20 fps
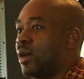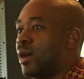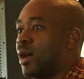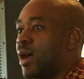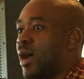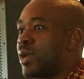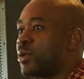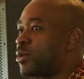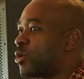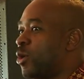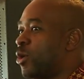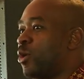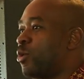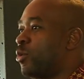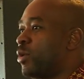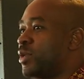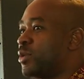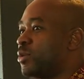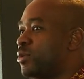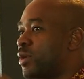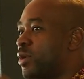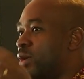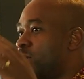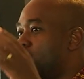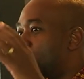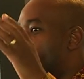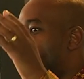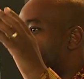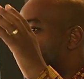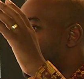I know when you
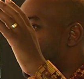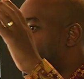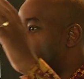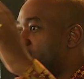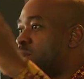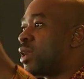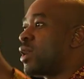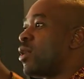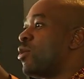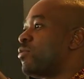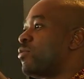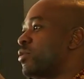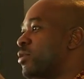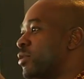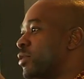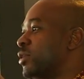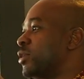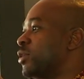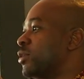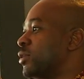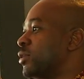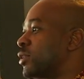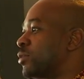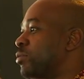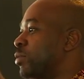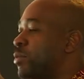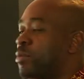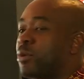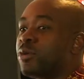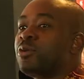are a bearer of good news,
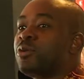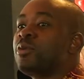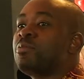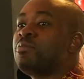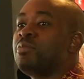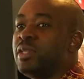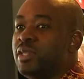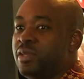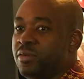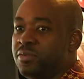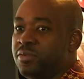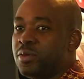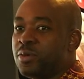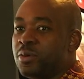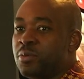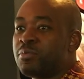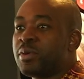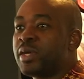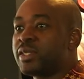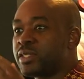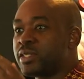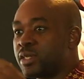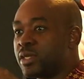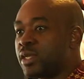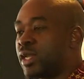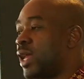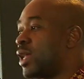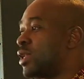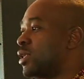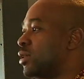people don't believe you,
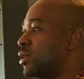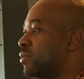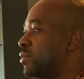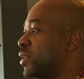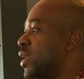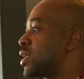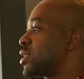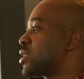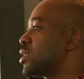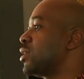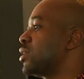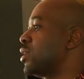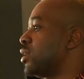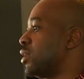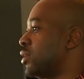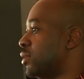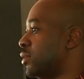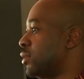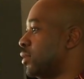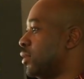particularly if they are sinking.